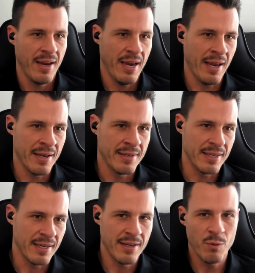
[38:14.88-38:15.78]
and
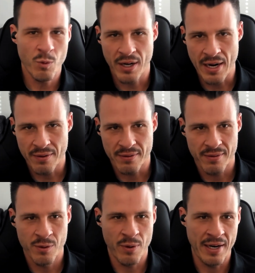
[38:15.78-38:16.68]
it didn't work
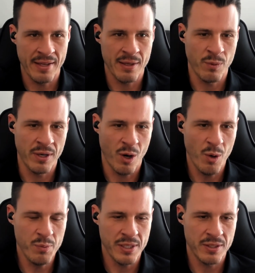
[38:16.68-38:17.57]
out the way that we'd
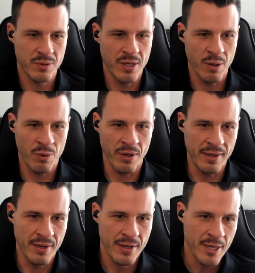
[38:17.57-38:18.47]
hoped it
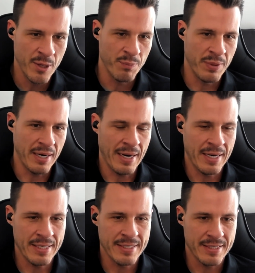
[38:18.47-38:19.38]
would. But I
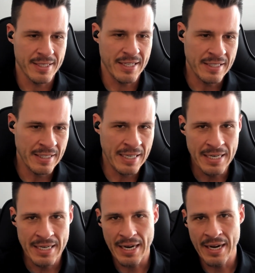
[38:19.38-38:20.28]
guess
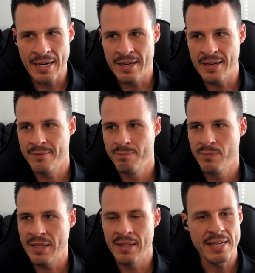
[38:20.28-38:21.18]
gleaning a
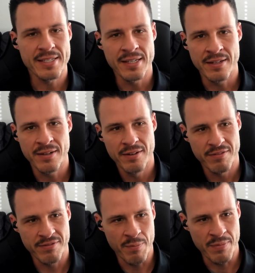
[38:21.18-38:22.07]
lesson
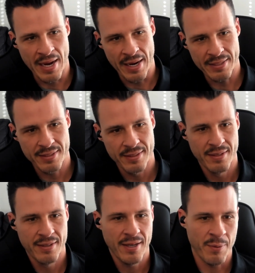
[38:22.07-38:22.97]
from that,
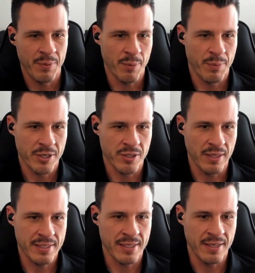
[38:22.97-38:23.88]
a bigger picture
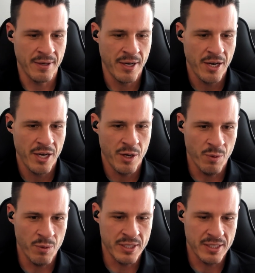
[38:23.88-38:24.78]
lesson, it
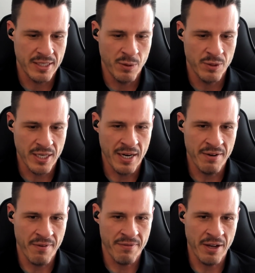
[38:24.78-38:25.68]
was kind
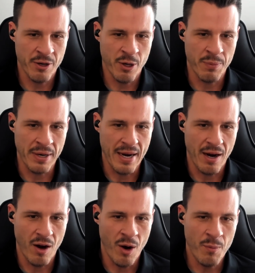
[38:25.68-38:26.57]
of a failure, but
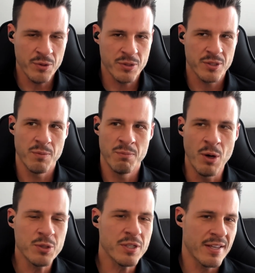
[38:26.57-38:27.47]
almost
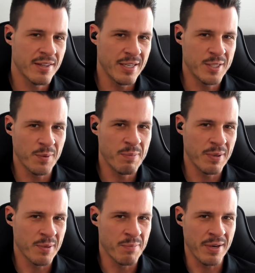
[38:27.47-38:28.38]
most of the things that we
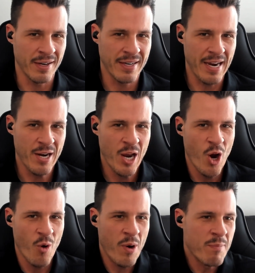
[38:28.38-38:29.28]
built in BeyondCAD,
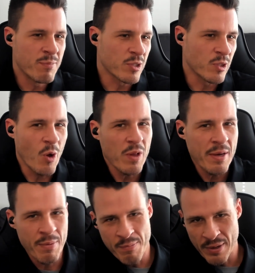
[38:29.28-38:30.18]
we've slowly
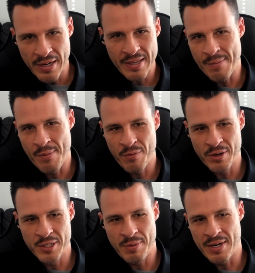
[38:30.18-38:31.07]
been bringing them over
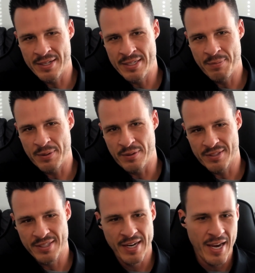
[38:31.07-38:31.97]
to Beyond
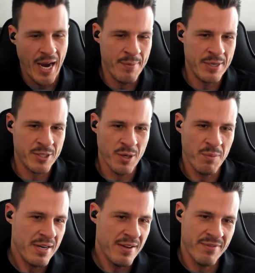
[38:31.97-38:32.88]
Typicals. I mean, so
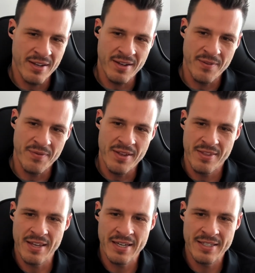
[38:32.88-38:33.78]
many of the
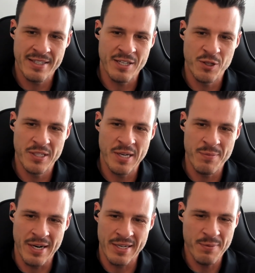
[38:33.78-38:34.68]
things that you see in
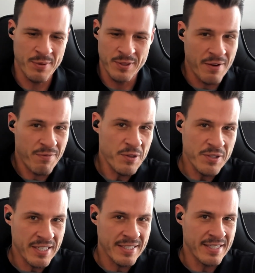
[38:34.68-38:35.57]
Beyond Typicals, they first
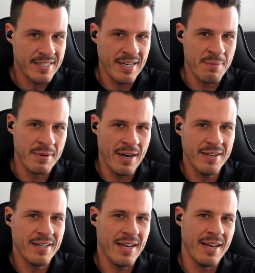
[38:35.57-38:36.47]
existed in
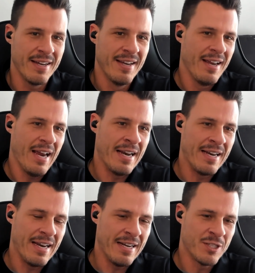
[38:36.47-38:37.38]
BeyondCAD.
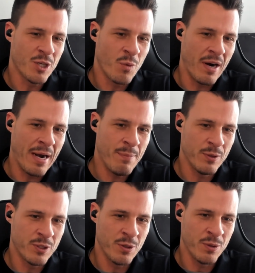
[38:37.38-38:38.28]
And so we're able
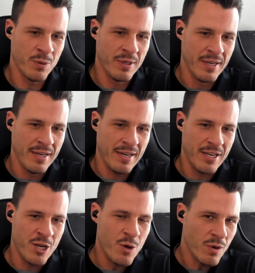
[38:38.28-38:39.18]
to
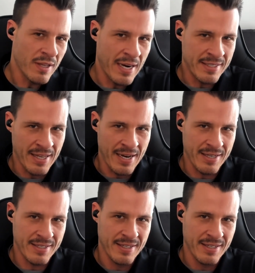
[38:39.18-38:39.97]
utilize that